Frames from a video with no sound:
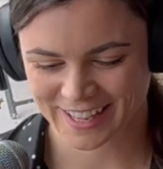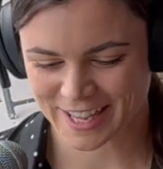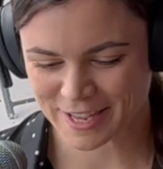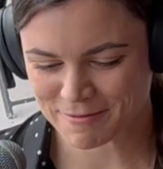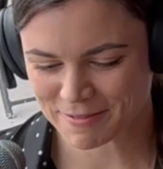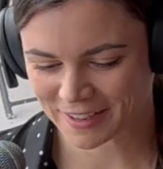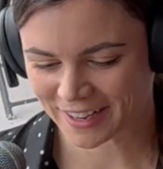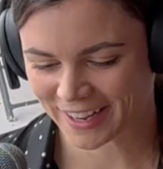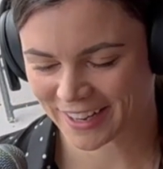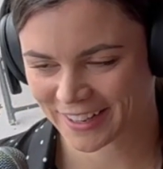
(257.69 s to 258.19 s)

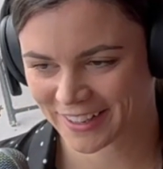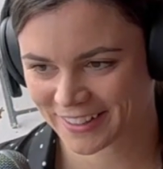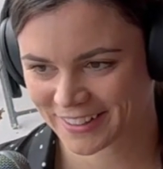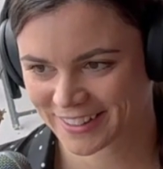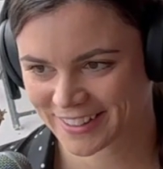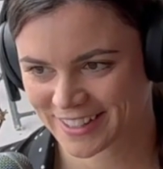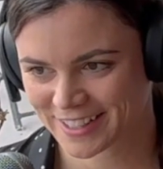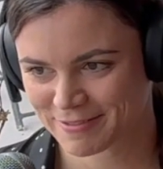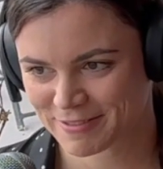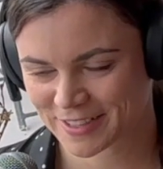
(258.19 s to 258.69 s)
an eye
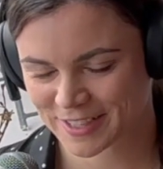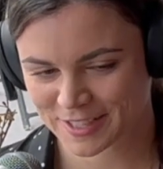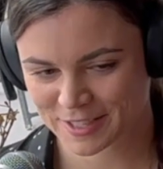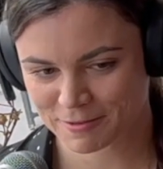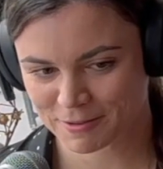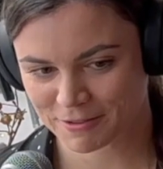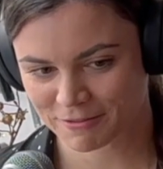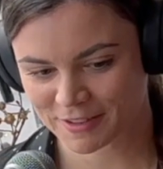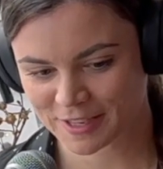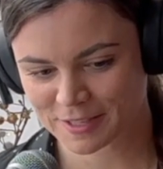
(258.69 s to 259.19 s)
on the
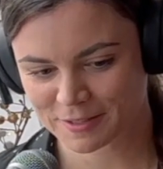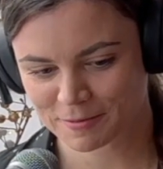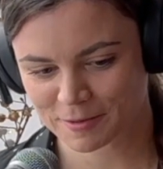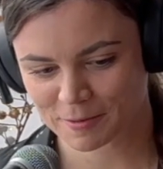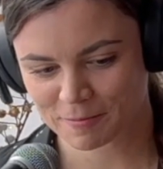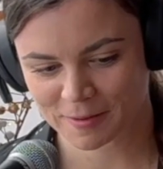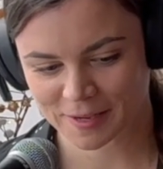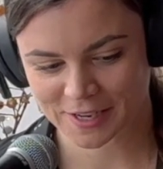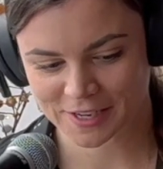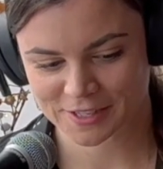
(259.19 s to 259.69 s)
municipal
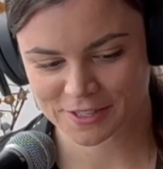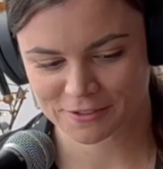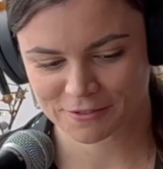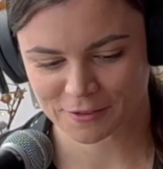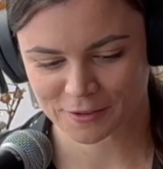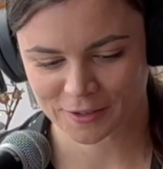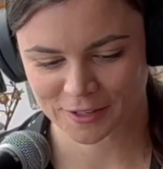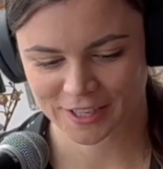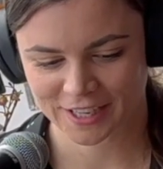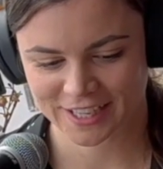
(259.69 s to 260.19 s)
Facebook page
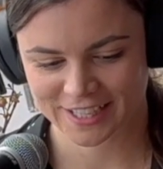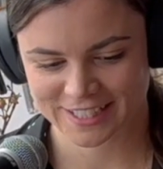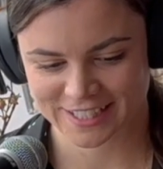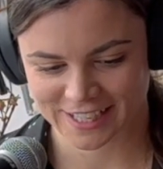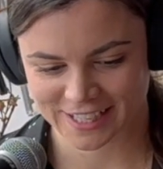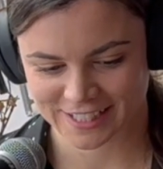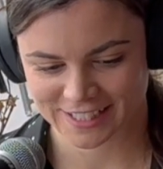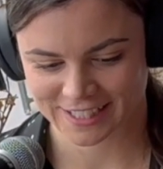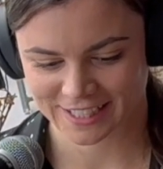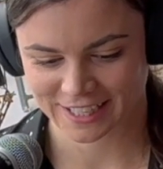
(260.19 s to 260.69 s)
for a
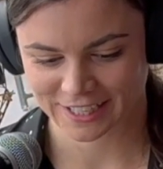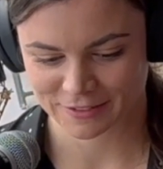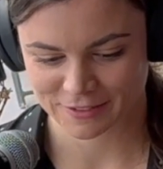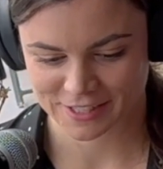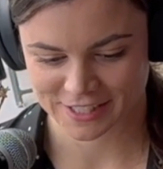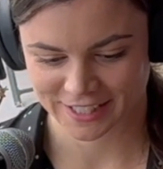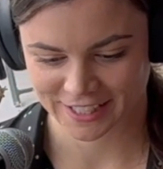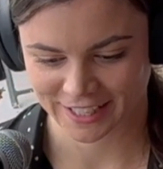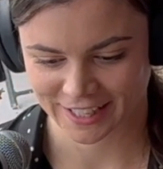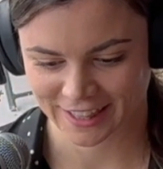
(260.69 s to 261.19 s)
date
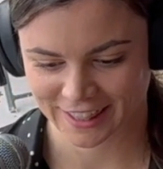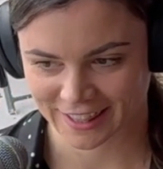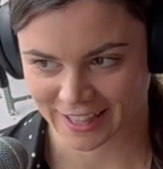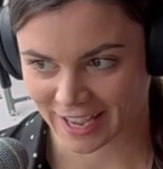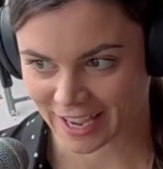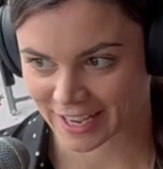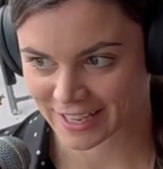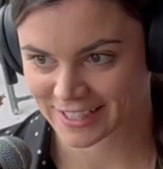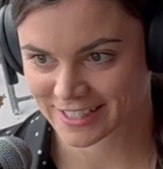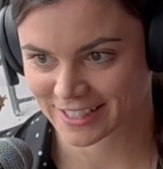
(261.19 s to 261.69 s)
announcing
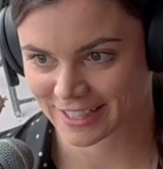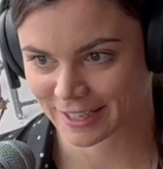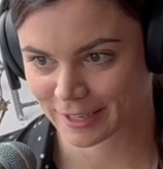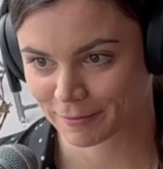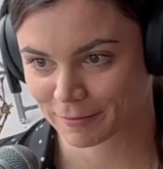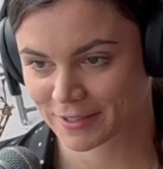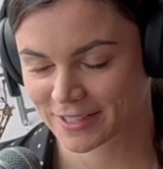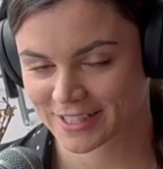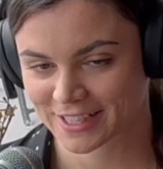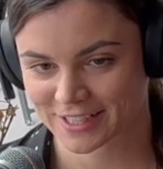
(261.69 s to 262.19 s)
that,
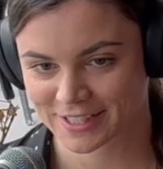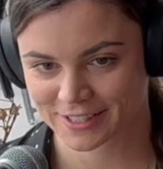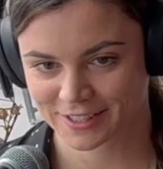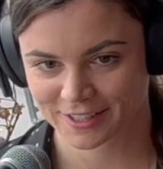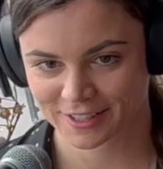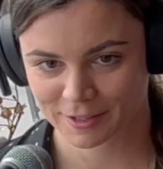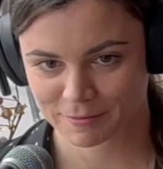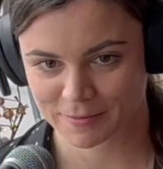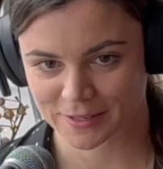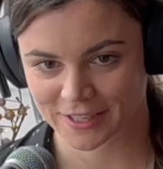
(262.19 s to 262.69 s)
because it's
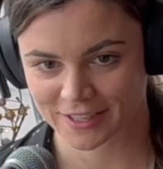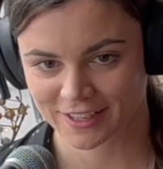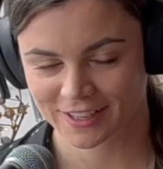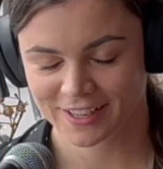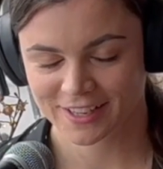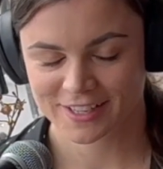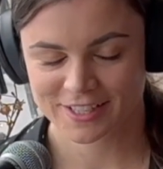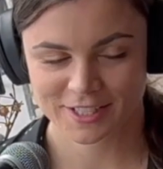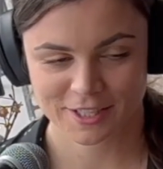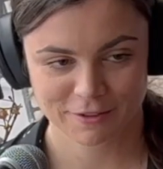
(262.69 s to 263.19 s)
going
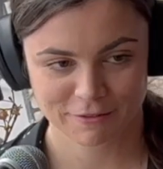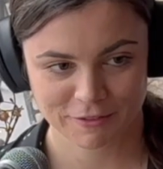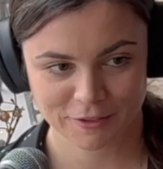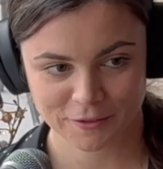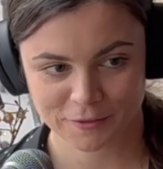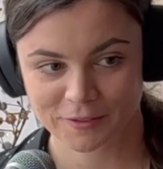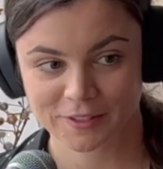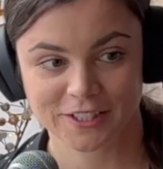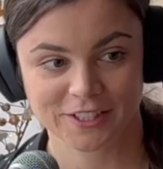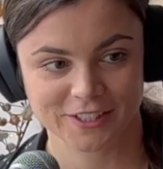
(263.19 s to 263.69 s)
to
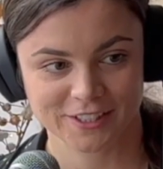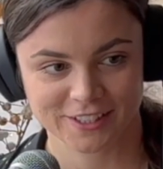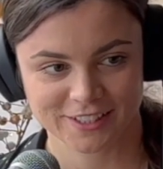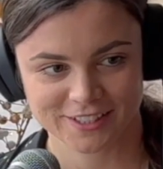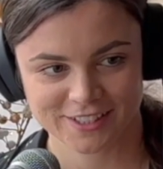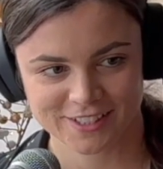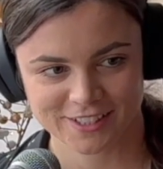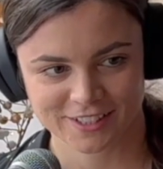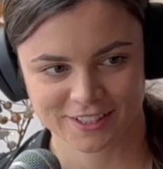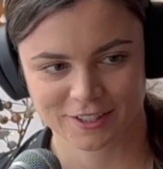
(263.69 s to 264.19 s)
feel really
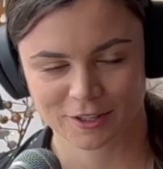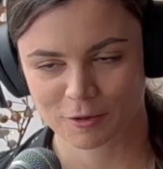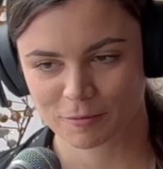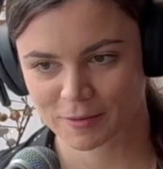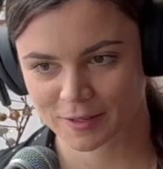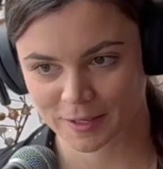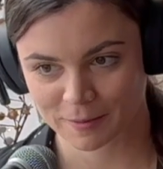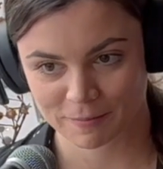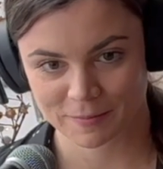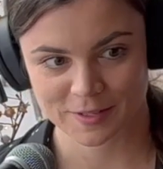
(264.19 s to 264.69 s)
good to
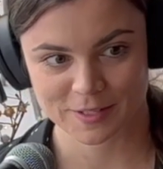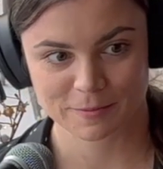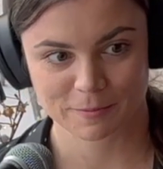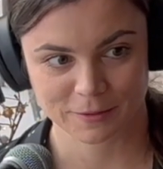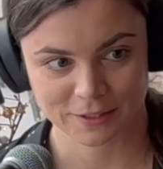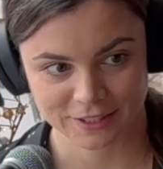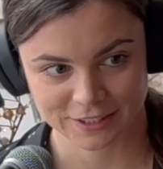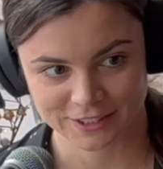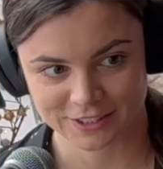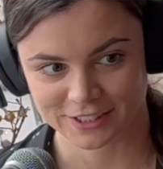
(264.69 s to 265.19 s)
open up this
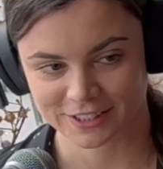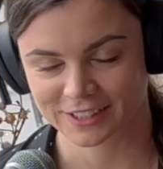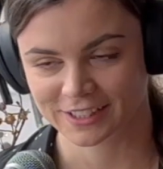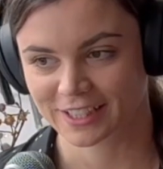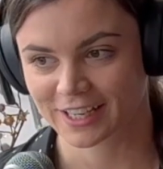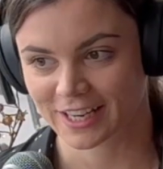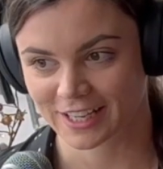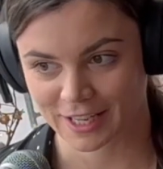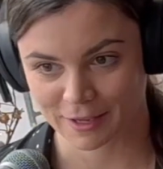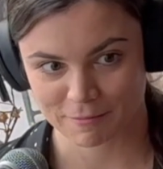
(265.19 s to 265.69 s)
bridge
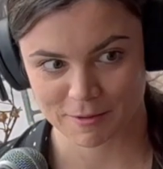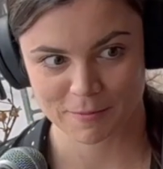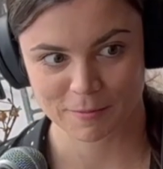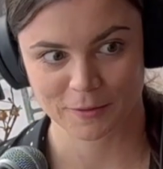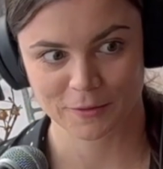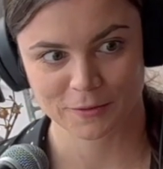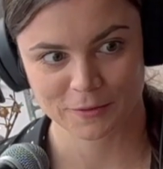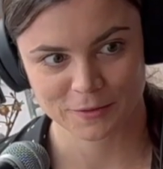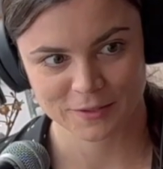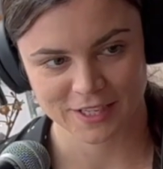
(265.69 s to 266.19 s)
and get
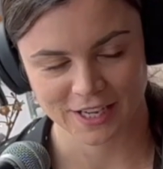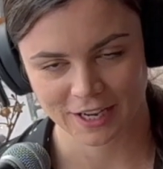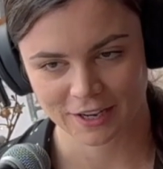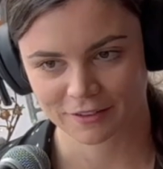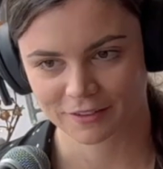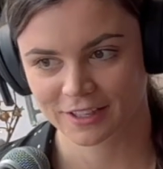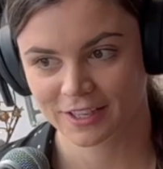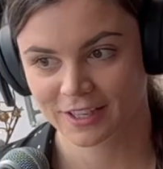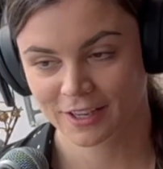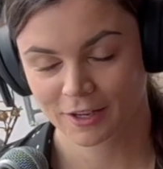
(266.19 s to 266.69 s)
people through
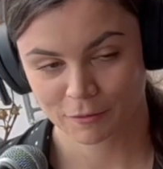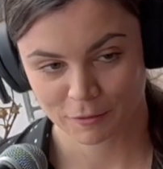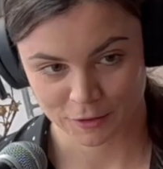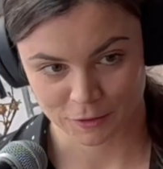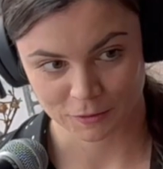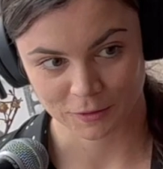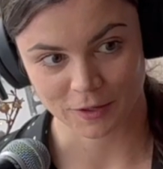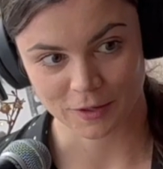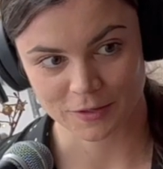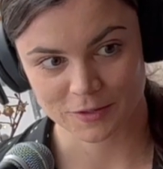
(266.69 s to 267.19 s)
town,
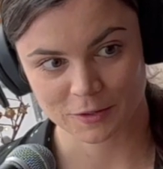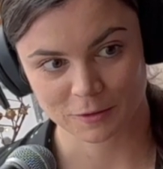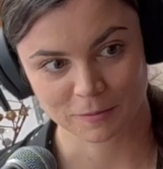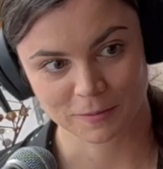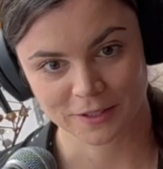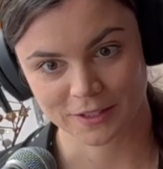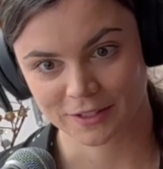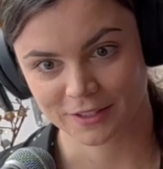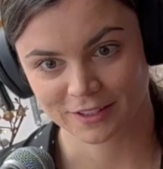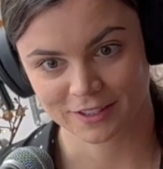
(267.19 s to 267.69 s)
which will also
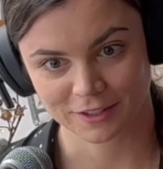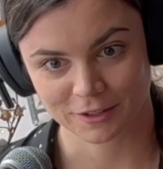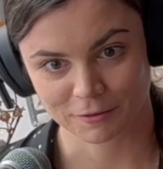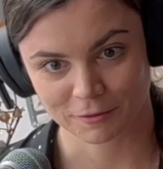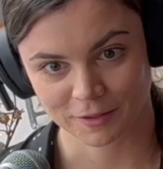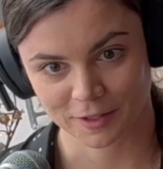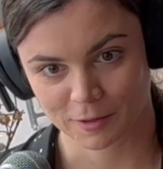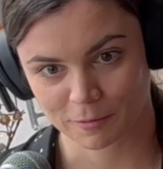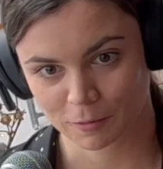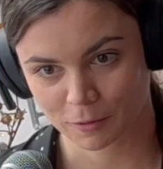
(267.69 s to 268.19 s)
be
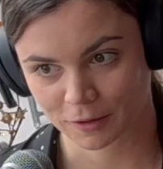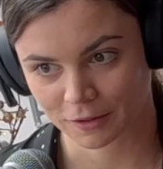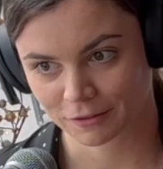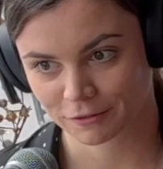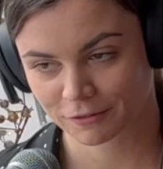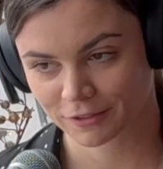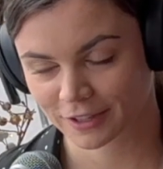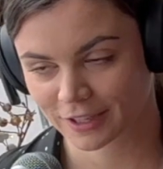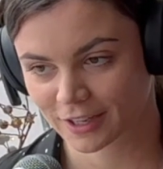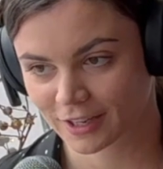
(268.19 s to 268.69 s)
really
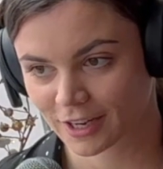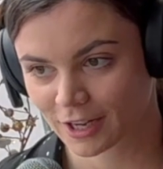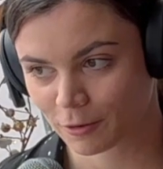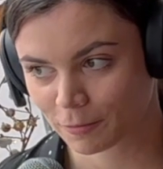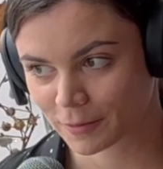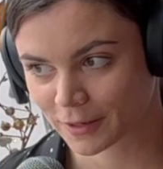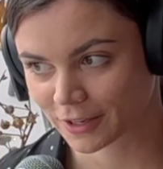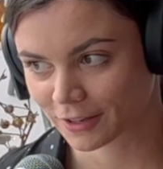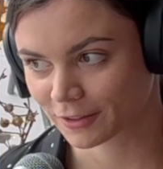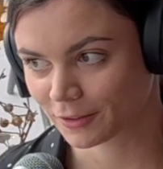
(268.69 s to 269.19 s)
important for
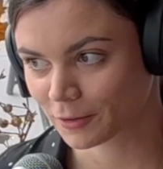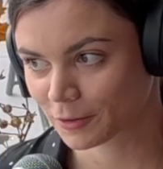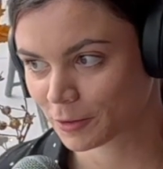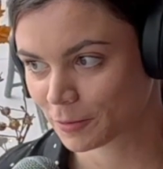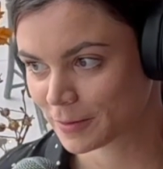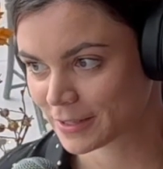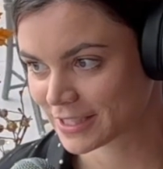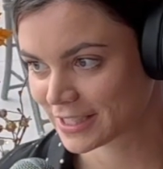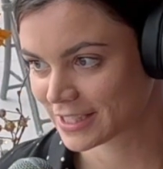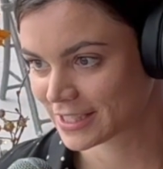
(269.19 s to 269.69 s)
helping our local
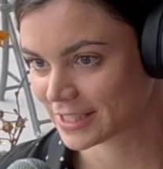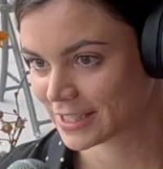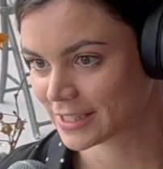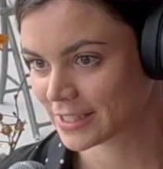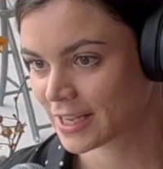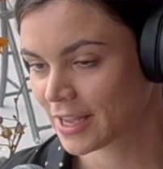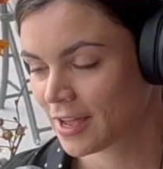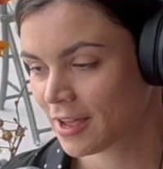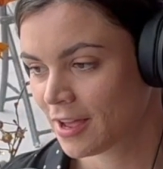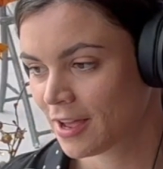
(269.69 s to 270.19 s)

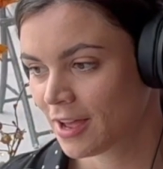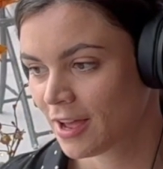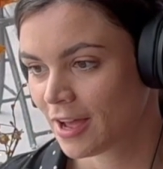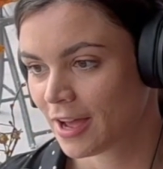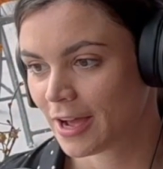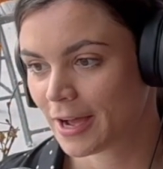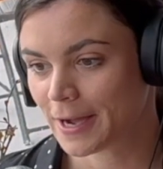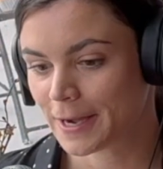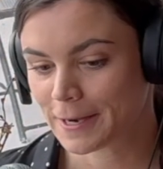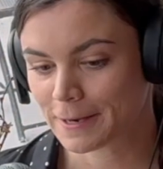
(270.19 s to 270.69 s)
businesses.
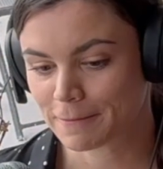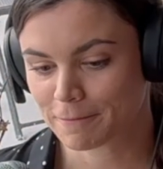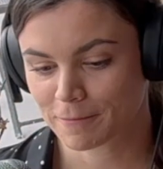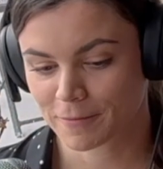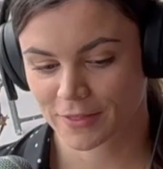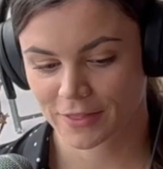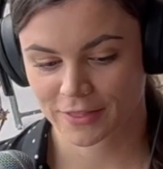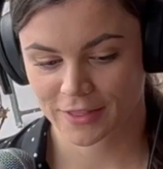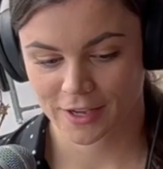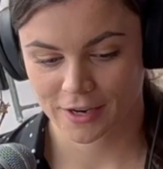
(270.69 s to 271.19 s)

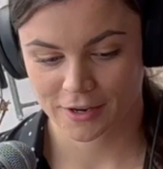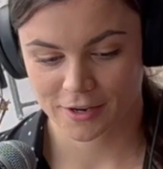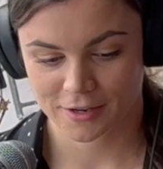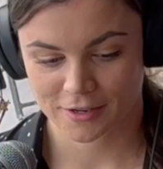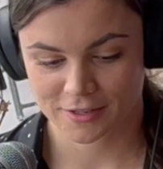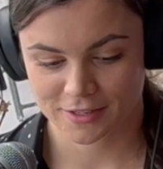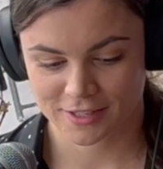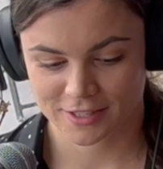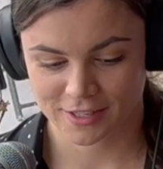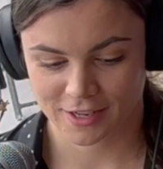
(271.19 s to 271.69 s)

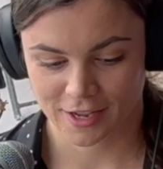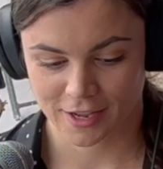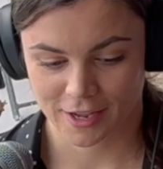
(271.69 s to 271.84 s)
There's